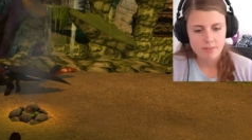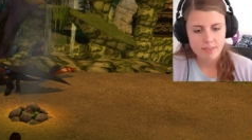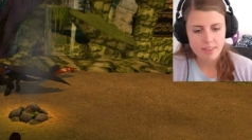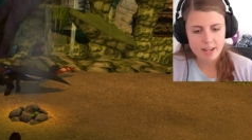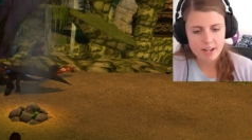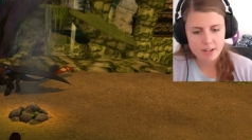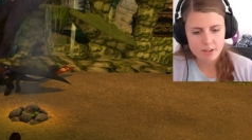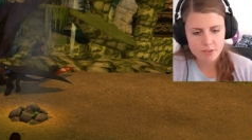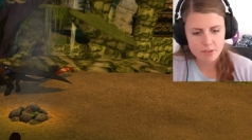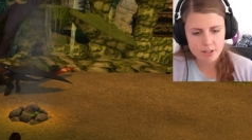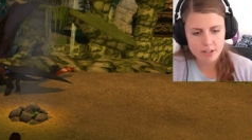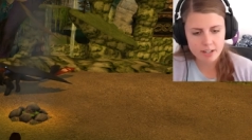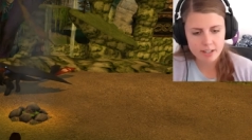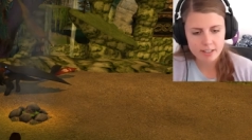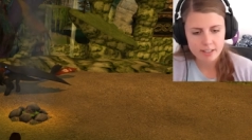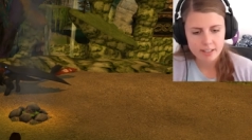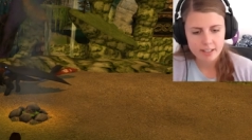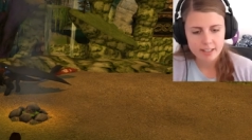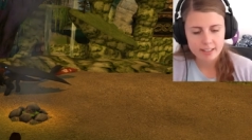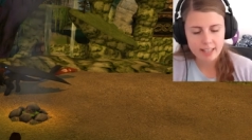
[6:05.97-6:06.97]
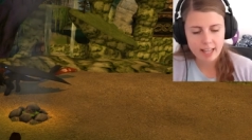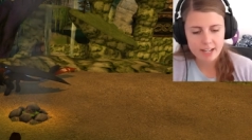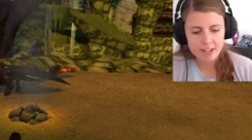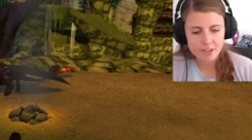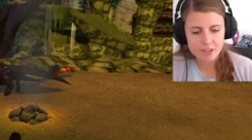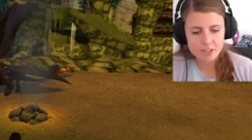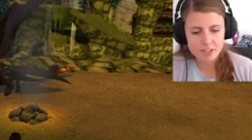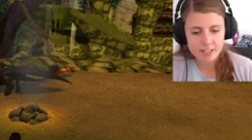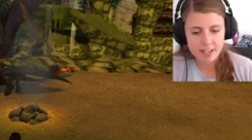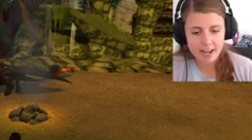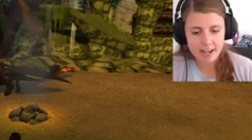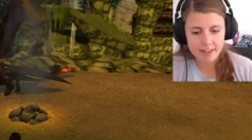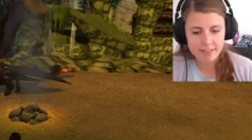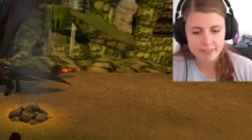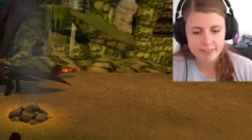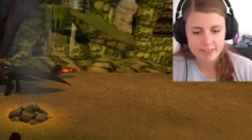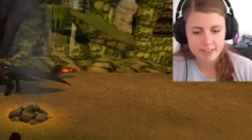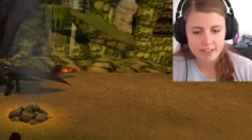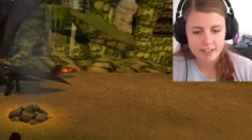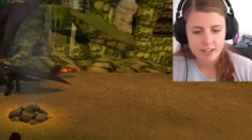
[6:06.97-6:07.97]
There you are! Glad you're
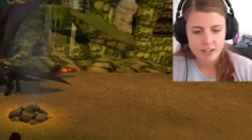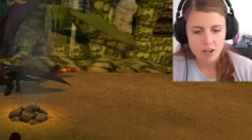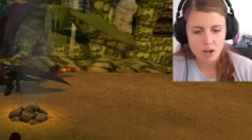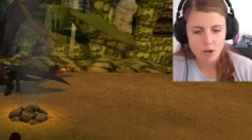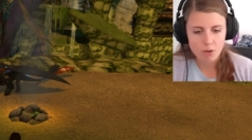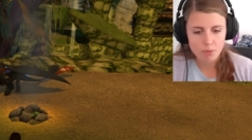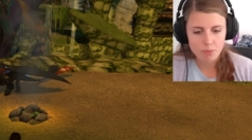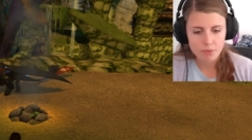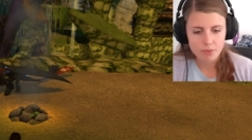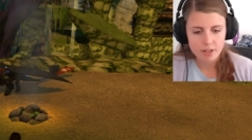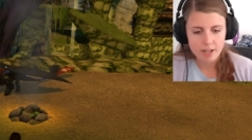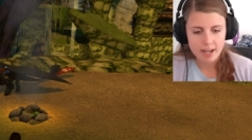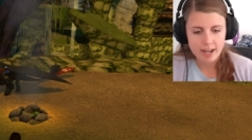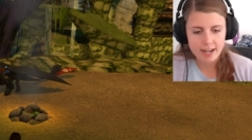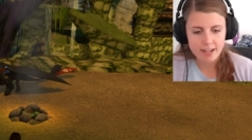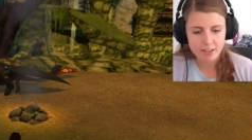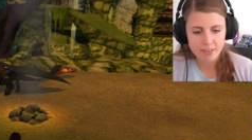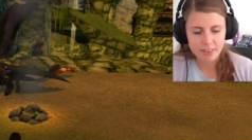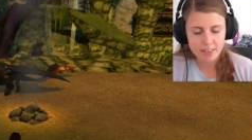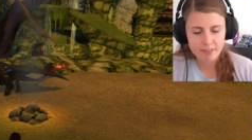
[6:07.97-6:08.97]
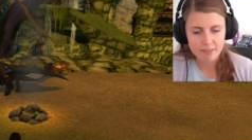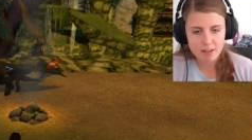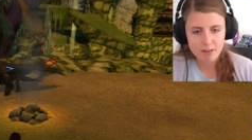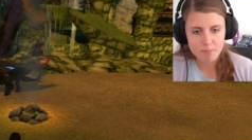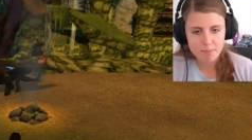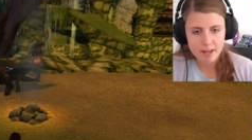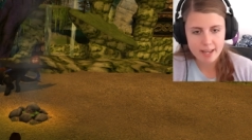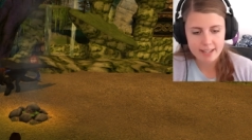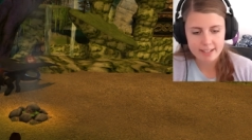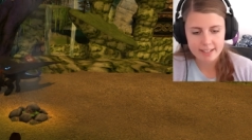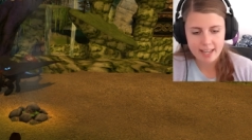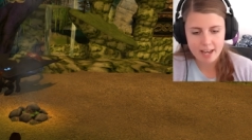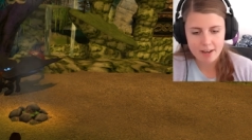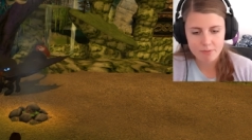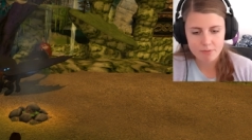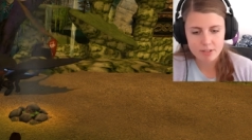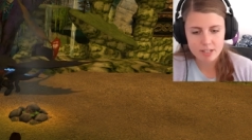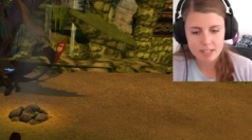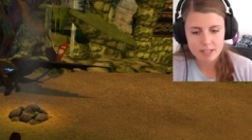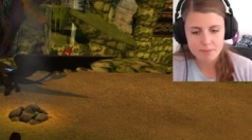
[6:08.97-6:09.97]
safe! Oh, I don't think we've met,
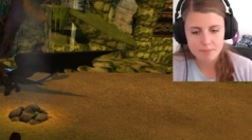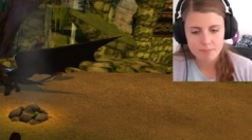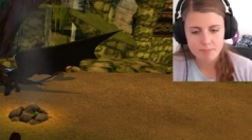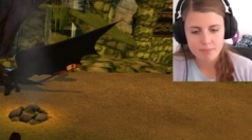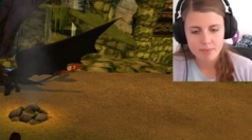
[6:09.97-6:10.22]
have we?